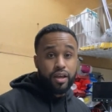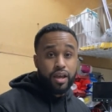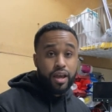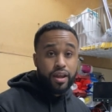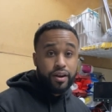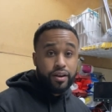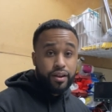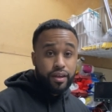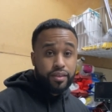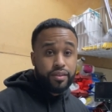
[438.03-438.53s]

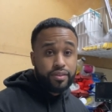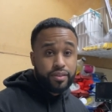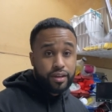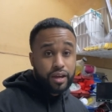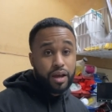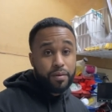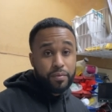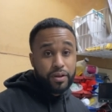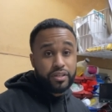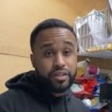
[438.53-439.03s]
And another
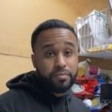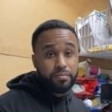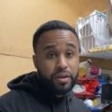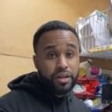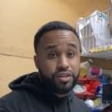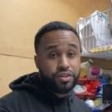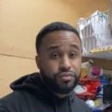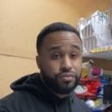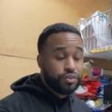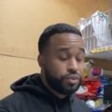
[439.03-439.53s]
thing I meant to
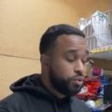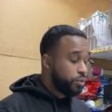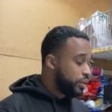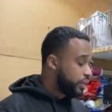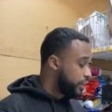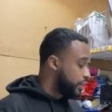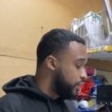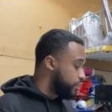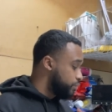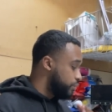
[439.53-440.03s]
mention real
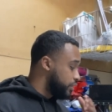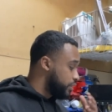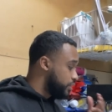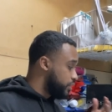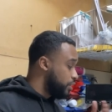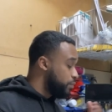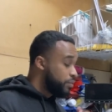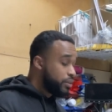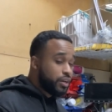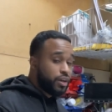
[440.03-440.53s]
quick is when the
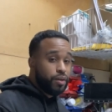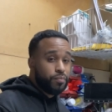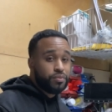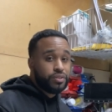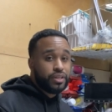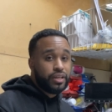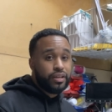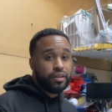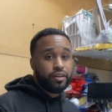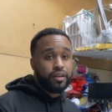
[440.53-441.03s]
semen
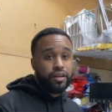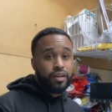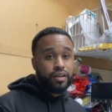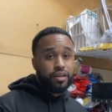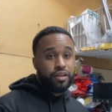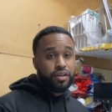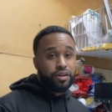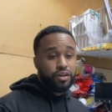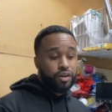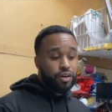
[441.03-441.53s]
comes in,
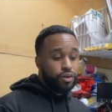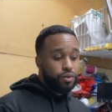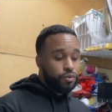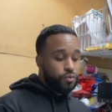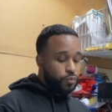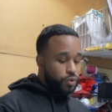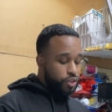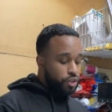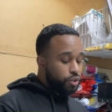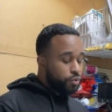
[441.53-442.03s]
you know,
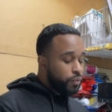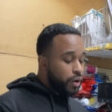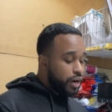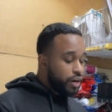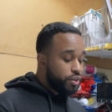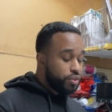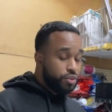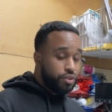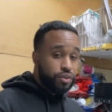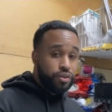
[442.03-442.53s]
what you'll
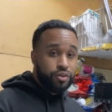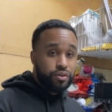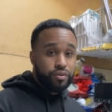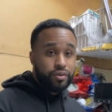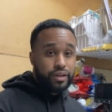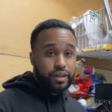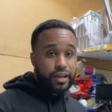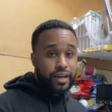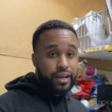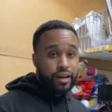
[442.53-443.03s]
wanna do,
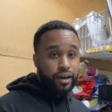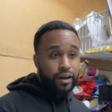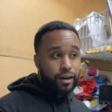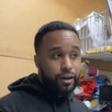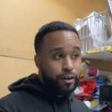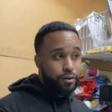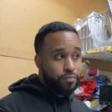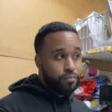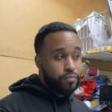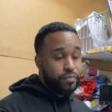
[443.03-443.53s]

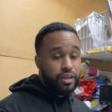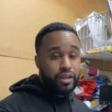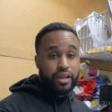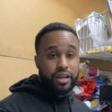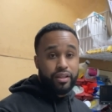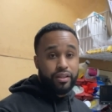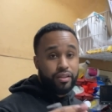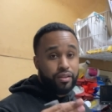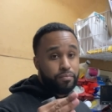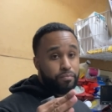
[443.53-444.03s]

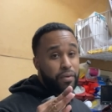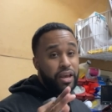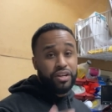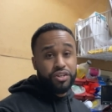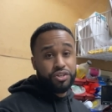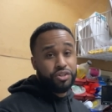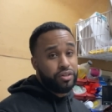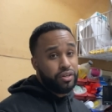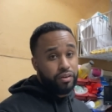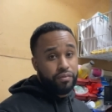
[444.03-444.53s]
make
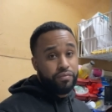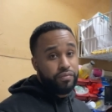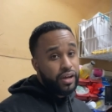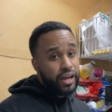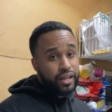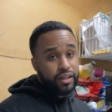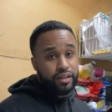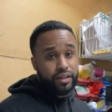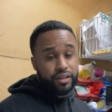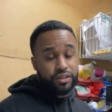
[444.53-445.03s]
sure your
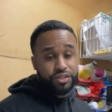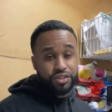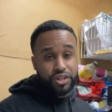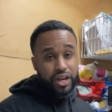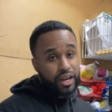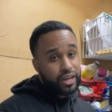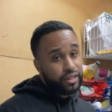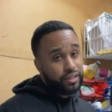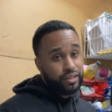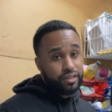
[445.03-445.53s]
vet is
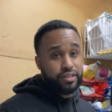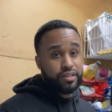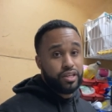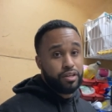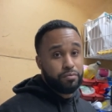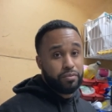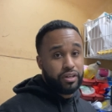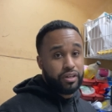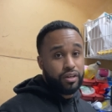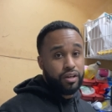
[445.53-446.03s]
checking the
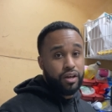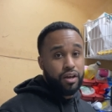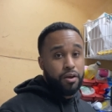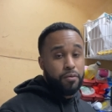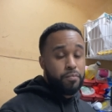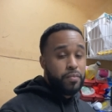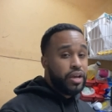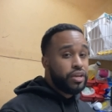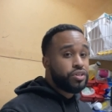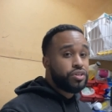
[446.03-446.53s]
semen.
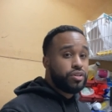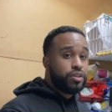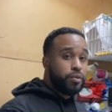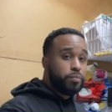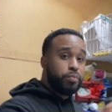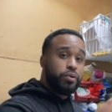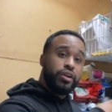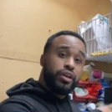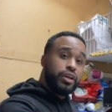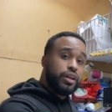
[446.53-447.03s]
Make sure they're
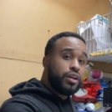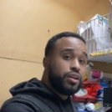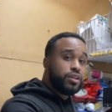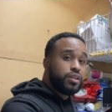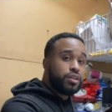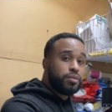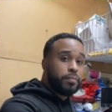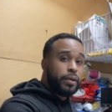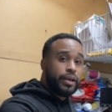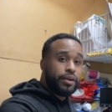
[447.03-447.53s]
putting it under
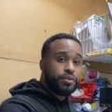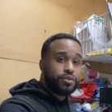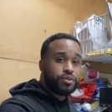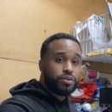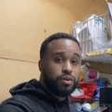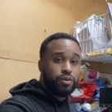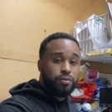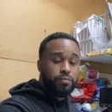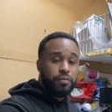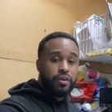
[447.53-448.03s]
the
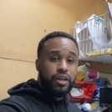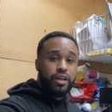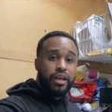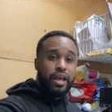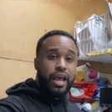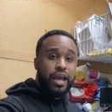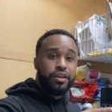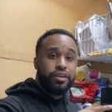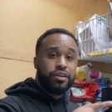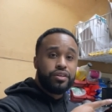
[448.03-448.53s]
microscope
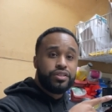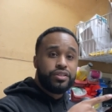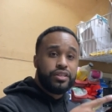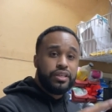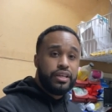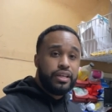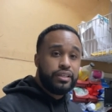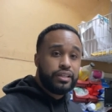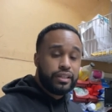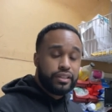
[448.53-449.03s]
and you're
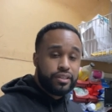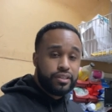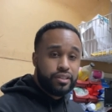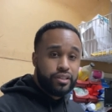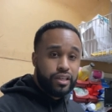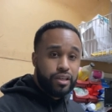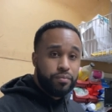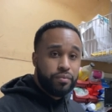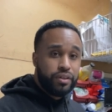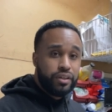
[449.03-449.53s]
seeing that the
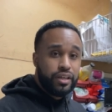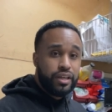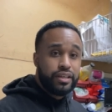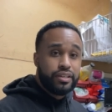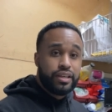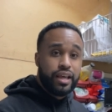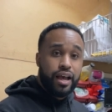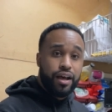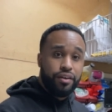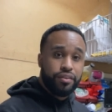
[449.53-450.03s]
semen
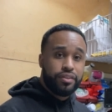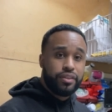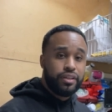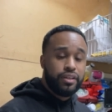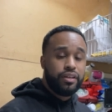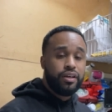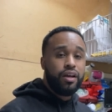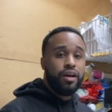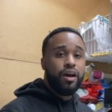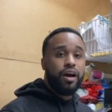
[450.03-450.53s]
is
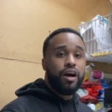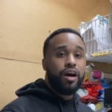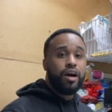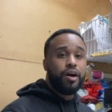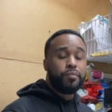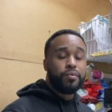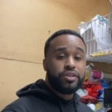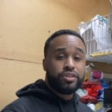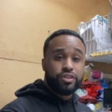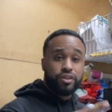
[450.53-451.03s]
healthy.
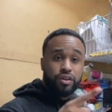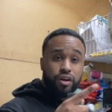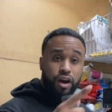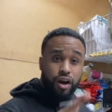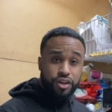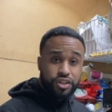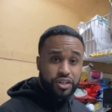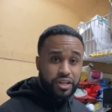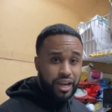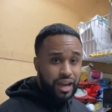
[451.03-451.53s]
There's a
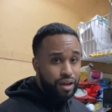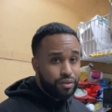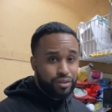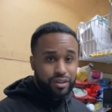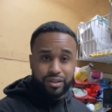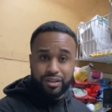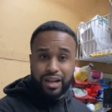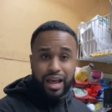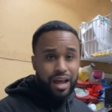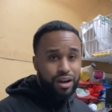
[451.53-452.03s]
large count,
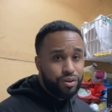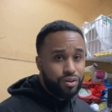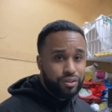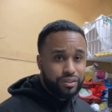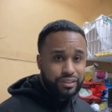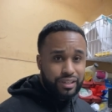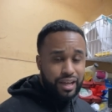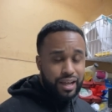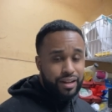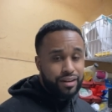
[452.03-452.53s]
they're not all
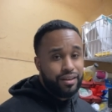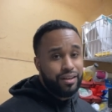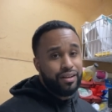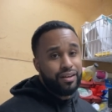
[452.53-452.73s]
dead.